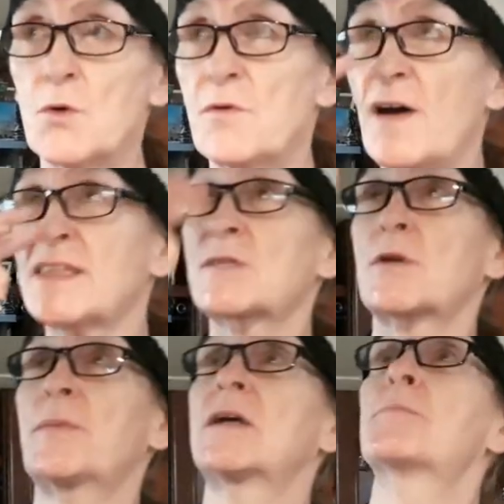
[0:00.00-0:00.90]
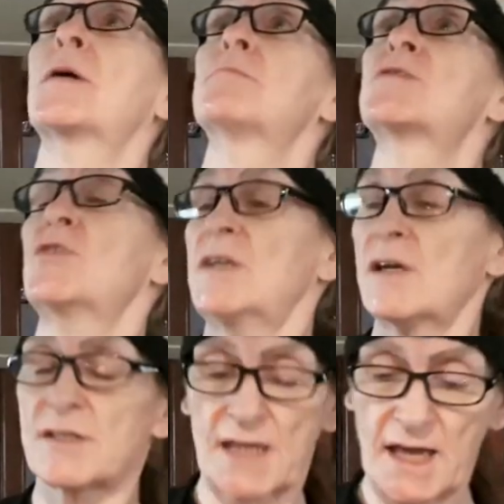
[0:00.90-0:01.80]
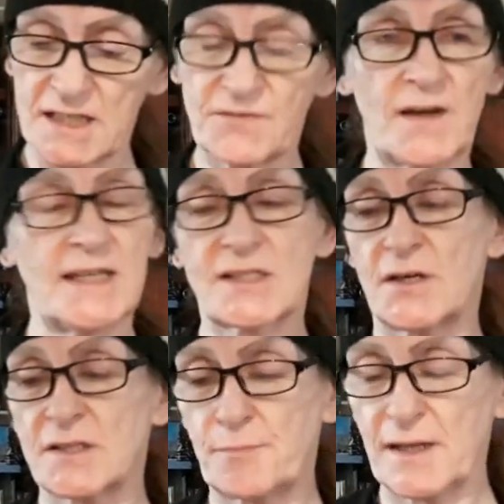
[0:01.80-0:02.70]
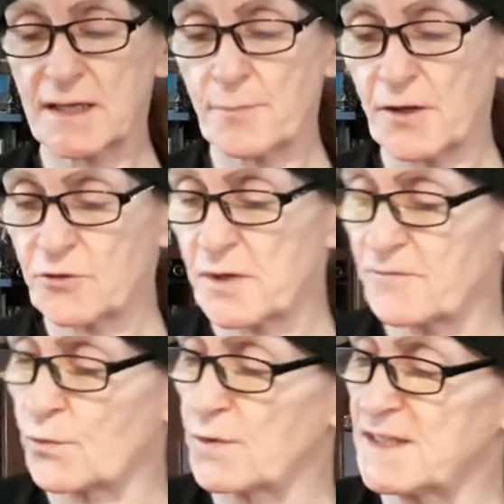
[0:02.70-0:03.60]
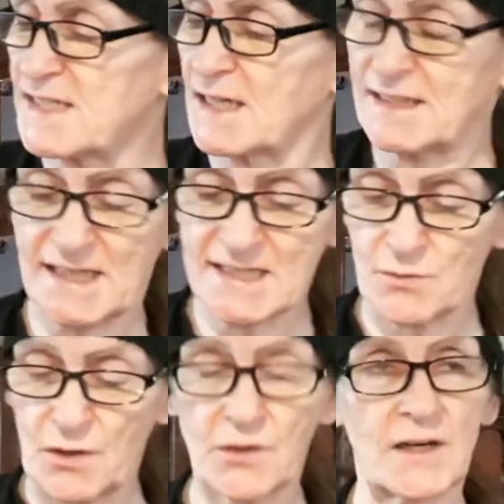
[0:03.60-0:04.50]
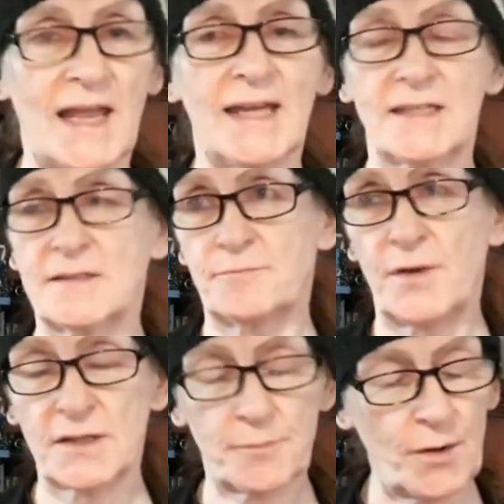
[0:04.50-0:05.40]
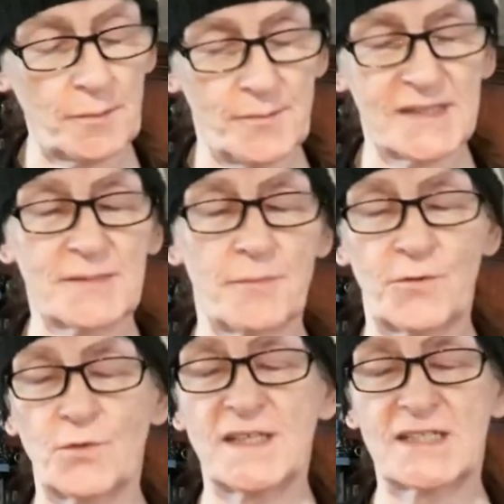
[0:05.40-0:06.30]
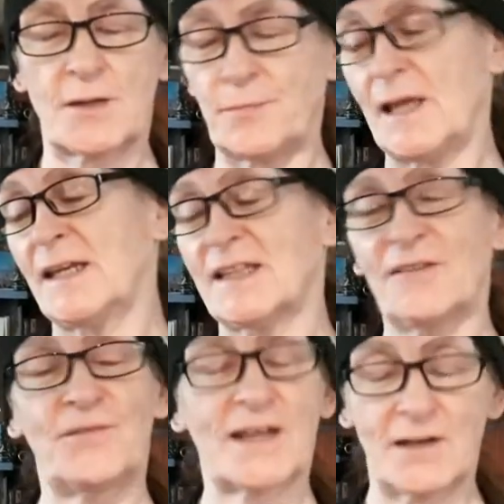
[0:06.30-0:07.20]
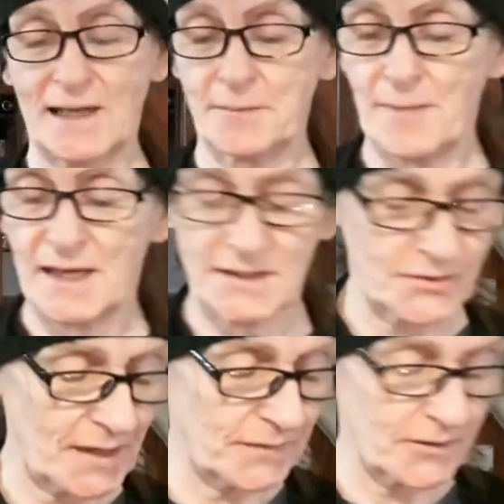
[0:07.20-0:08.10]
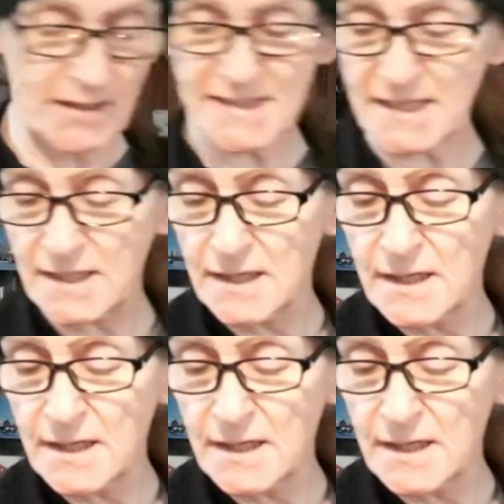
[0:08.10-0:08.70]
We've had this one up here about two years, and it's finally started to blink. About three or four of these LEDs no longer light, but the problem is that before they stop lighting, they flicker like mad and drive you crazy.